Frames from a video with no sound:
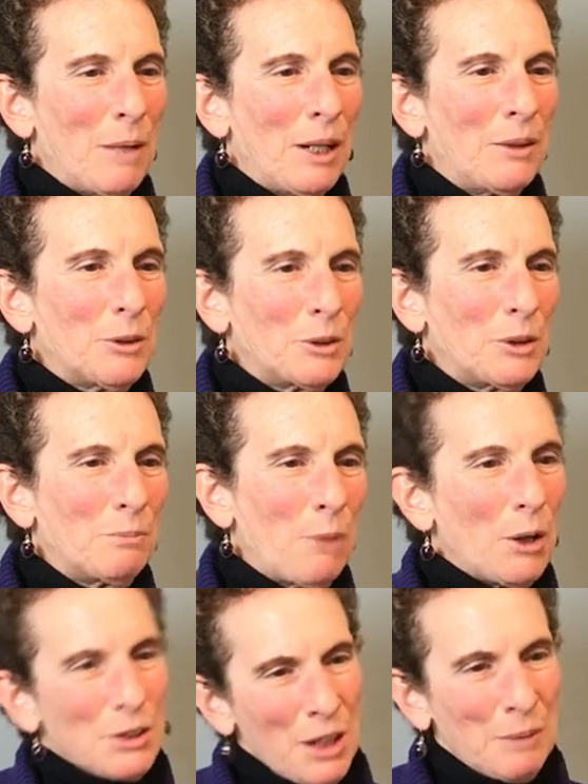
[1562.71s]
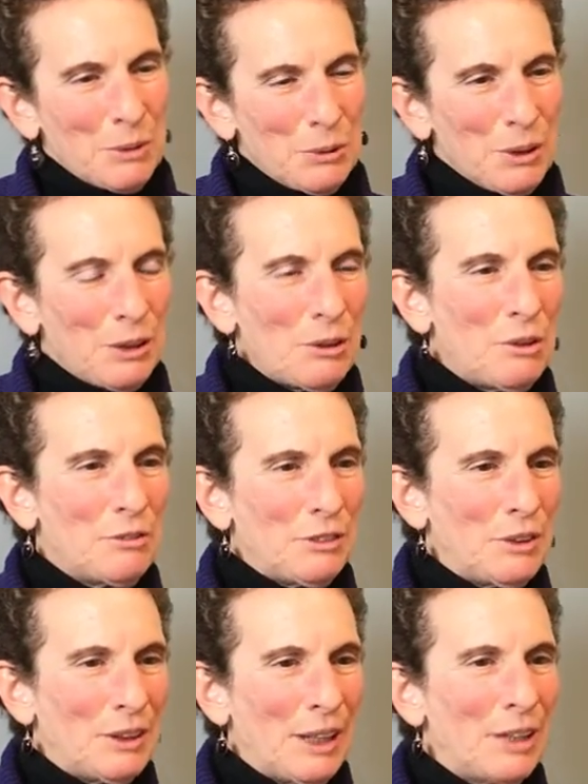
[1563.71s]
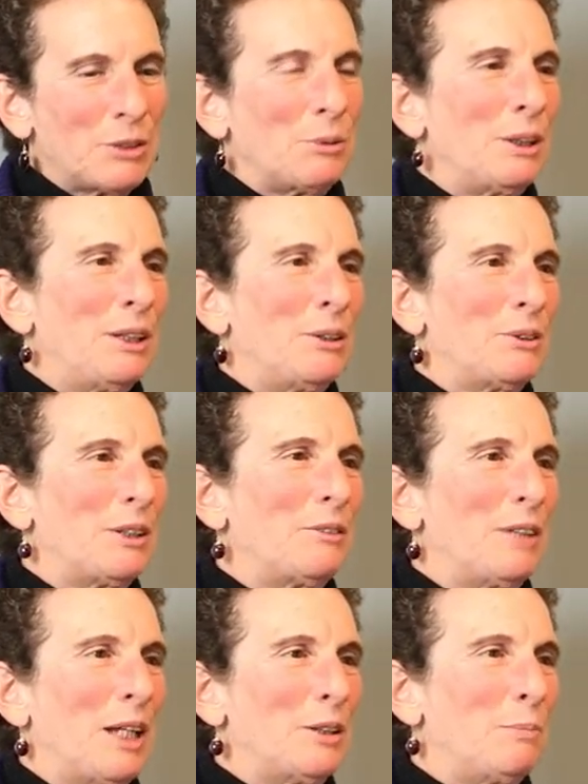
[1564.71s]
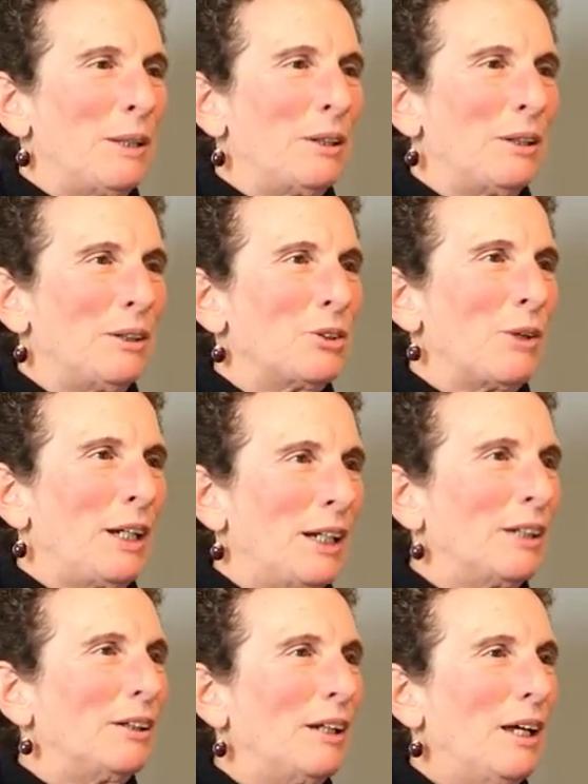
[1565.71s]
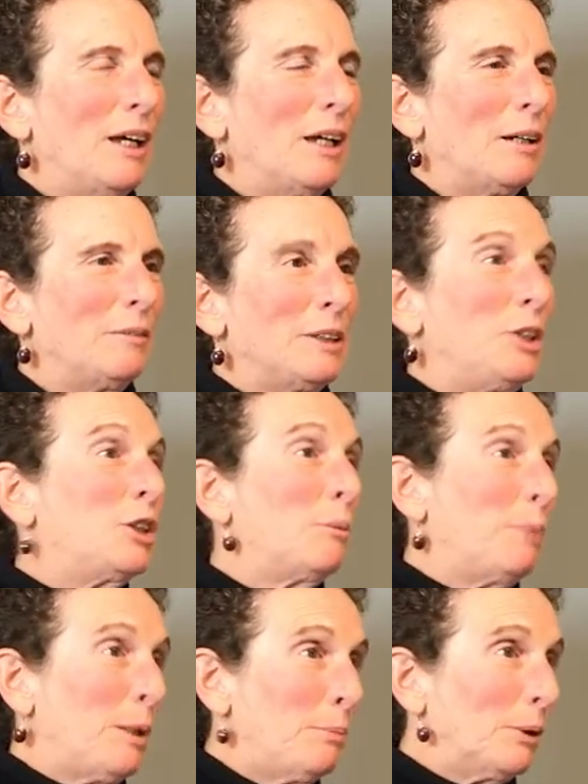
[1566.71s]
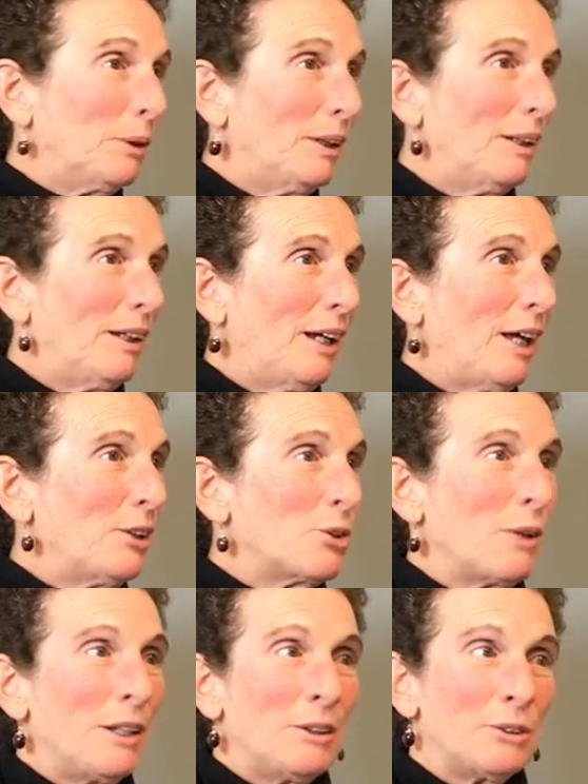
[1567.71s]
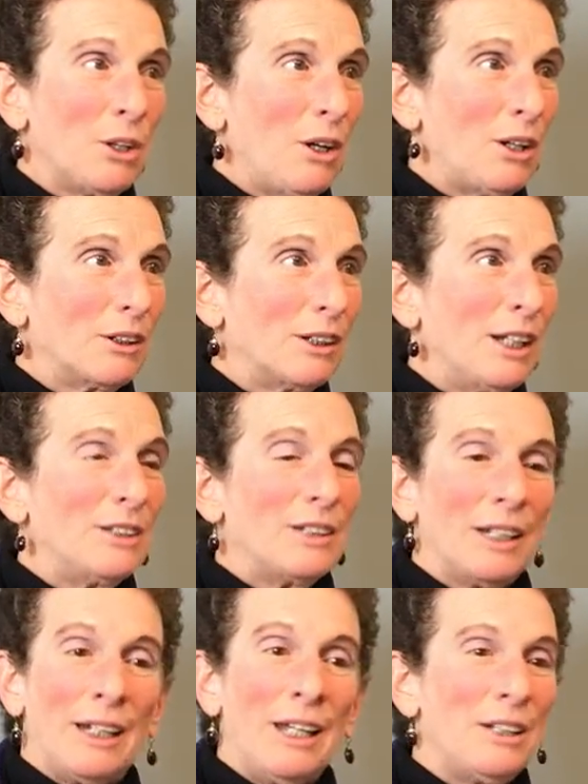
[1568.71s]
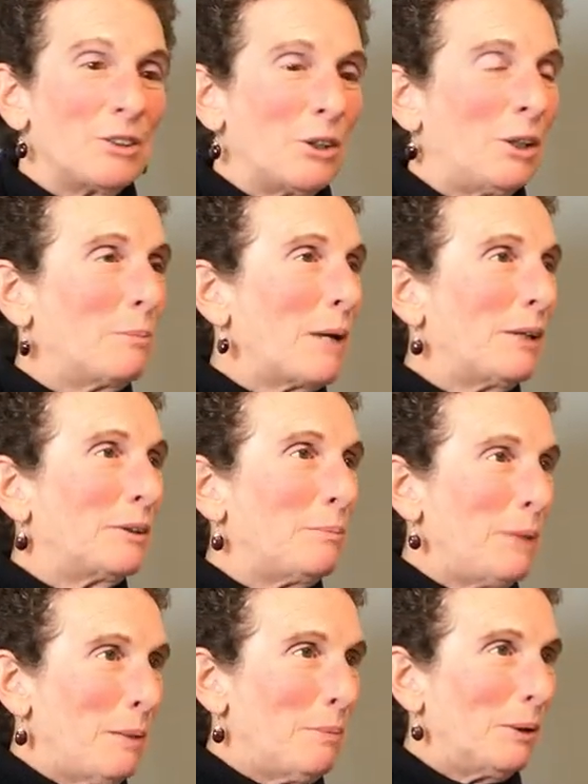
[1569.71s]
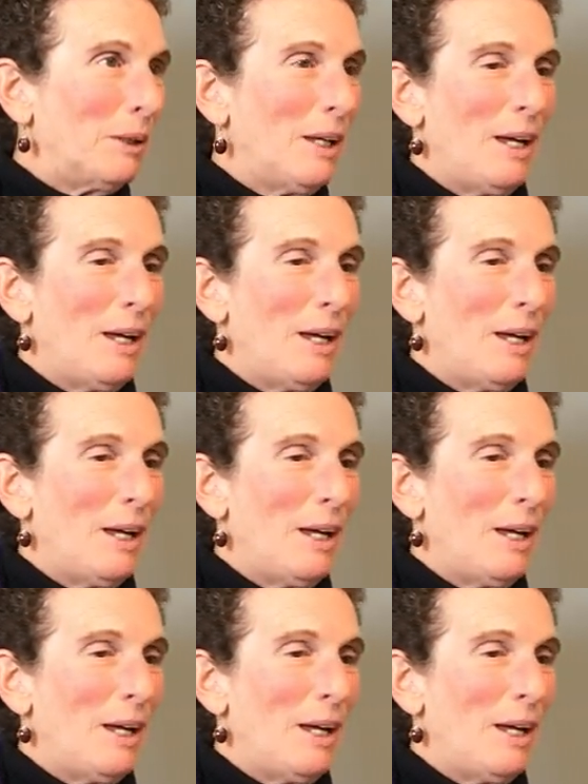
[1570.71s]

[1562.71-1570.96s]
other part-time career over the last 20 years has been teaching people how to train their dog. It's all about the people.